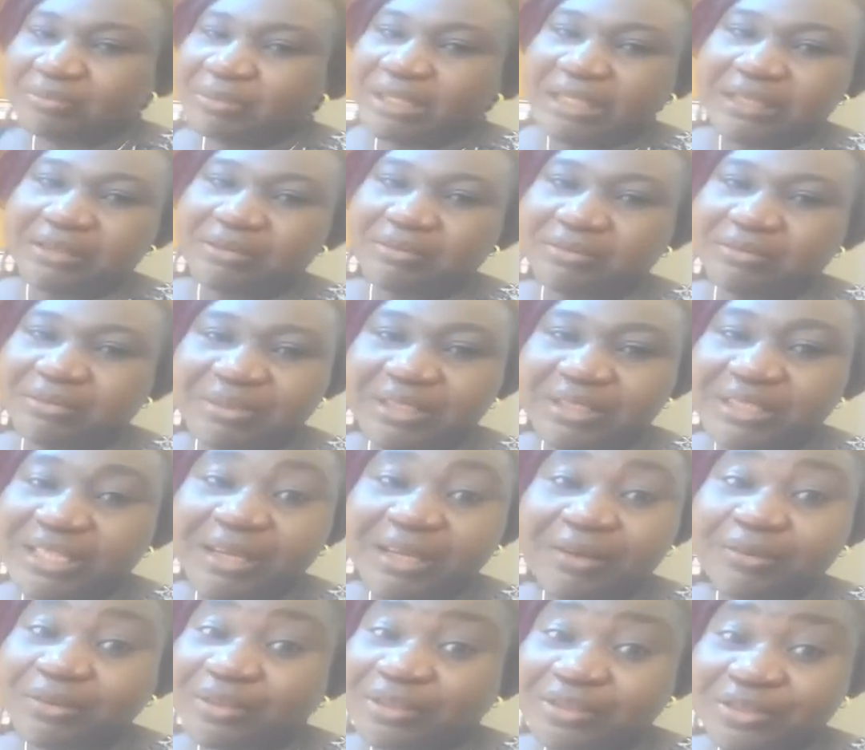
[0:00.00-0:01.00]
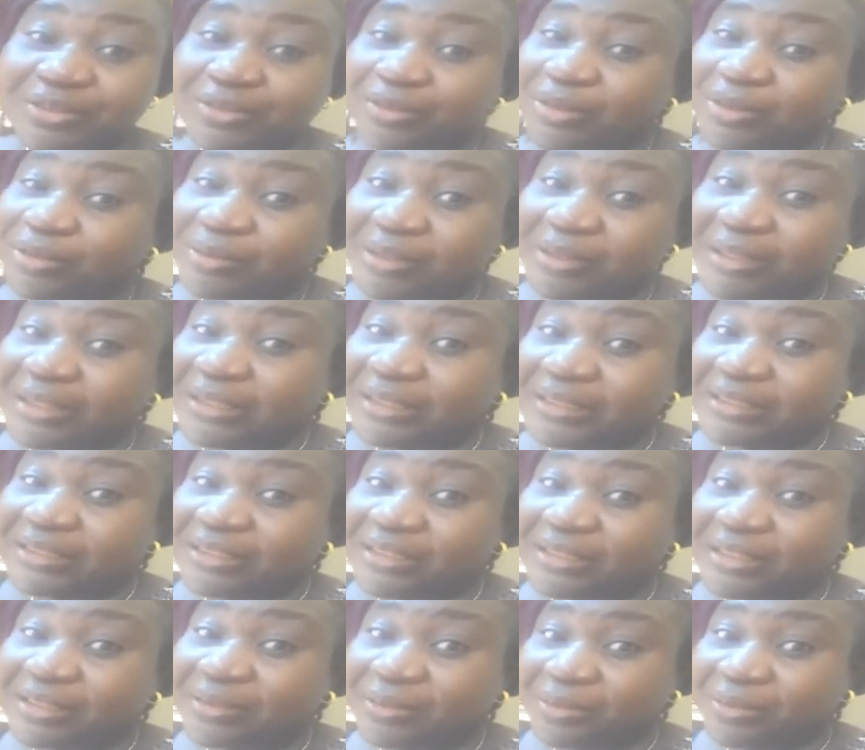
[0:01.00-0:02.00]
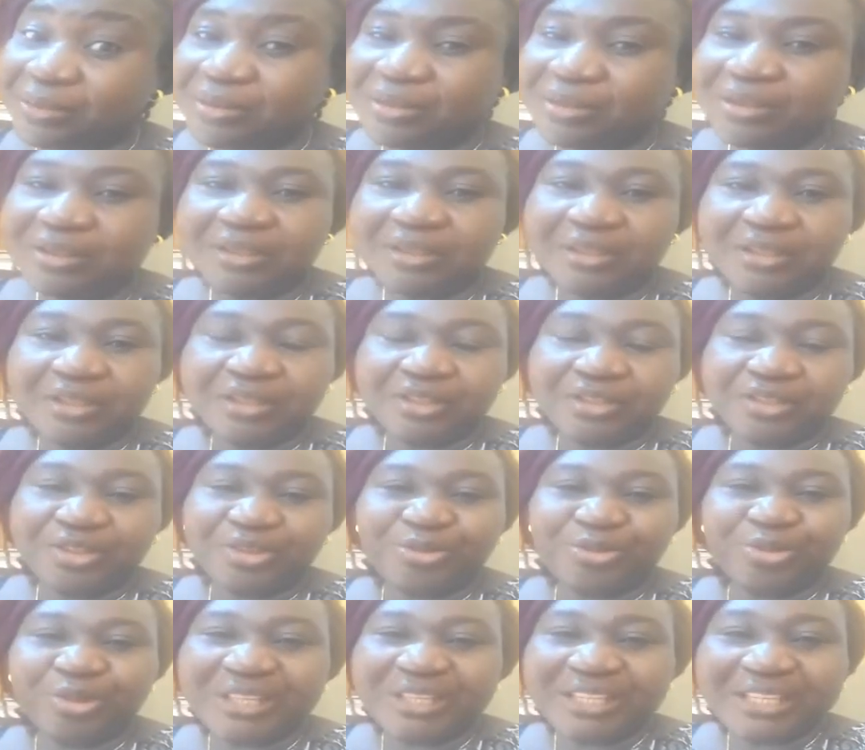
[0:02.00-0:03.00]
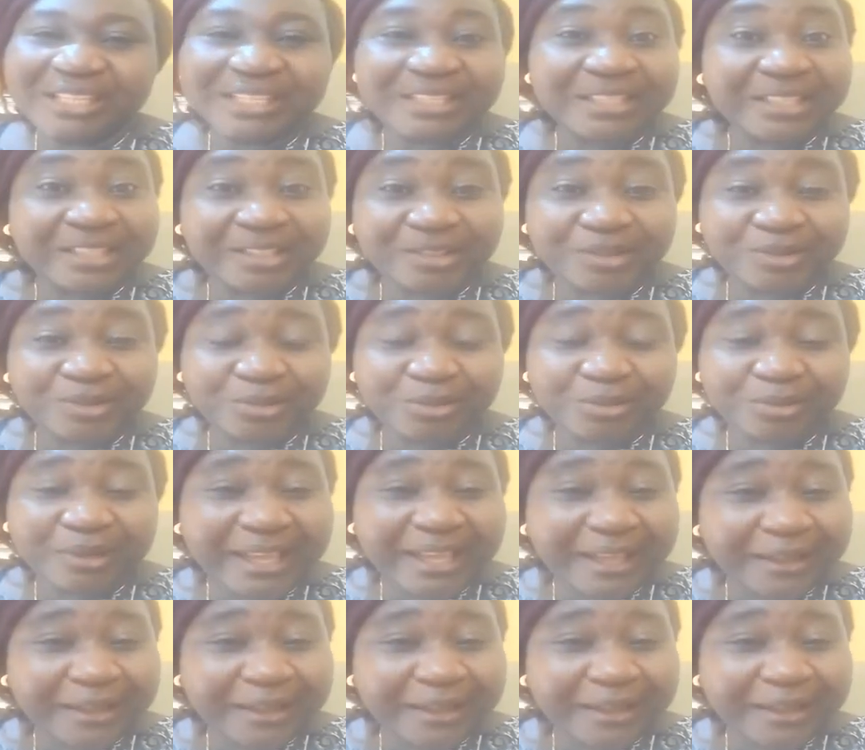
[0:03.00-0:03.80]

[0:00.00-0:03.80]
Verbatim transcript: Um, but that one's not realistic. You really need to